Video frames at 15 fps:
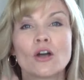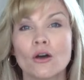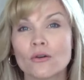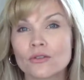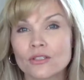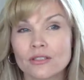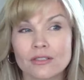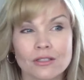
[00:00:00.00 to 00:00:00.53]

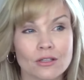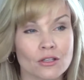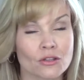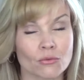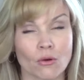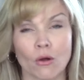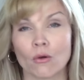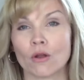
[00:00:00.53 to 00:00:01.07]
goes into the
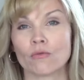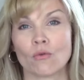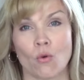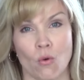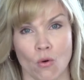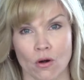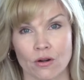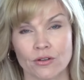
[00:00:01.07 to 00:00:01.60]
throat, of
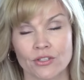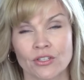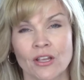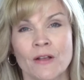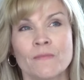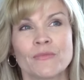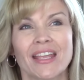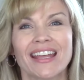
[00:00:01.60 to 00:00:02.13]
course,
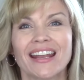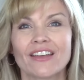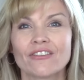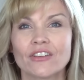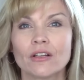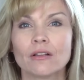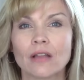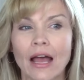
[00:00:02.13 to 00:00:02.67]
and I
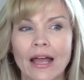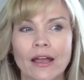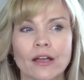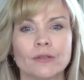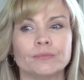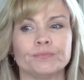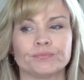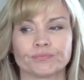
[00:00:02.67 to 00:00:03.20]
feel
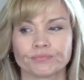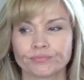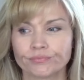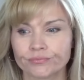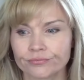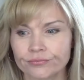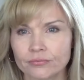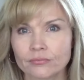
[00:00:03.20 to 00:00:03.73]
like
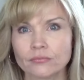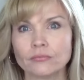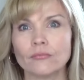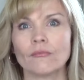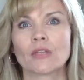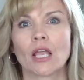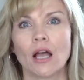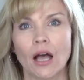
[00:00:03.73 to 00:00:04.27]

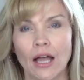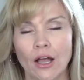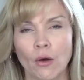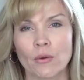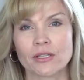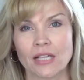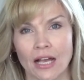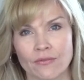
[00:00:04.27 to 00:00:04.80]
I
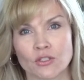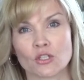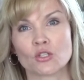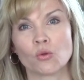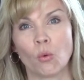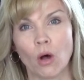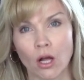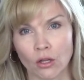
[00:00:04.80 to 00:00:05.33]
always have to
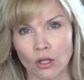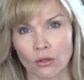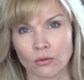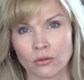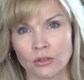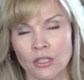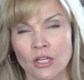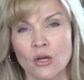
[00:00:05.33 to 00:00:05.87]
swallow,
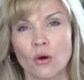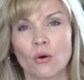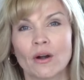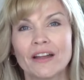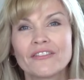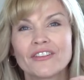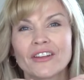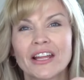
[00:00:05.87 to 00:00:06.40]
or
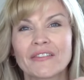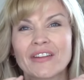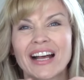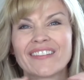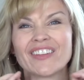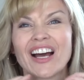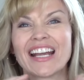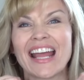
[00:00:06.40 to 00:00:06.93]
I feel like
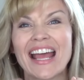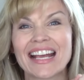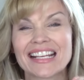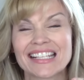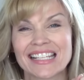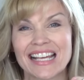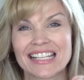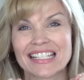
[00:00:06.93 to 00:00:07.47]
I've got
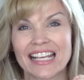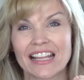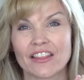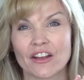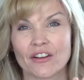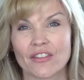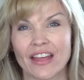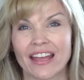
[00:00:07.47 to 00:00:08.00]
excess in
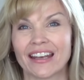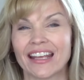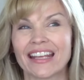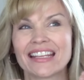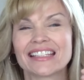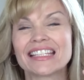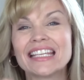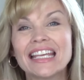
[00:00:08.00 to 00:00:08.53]
there that
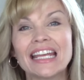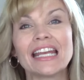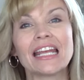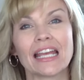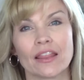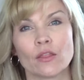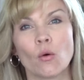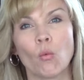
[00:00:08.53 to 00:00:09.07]
is
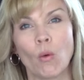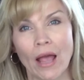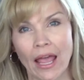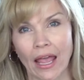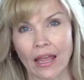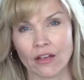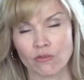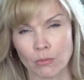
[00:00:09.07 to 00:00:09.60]
getting in the
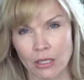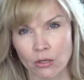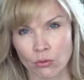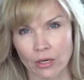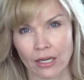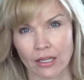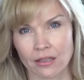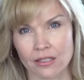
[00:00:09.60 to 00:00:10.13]
way of me
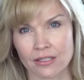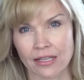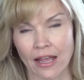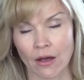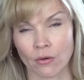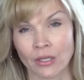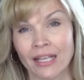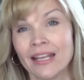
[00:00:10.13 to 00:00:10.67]
creating the
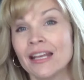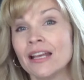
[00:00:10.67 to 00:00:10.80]
sound.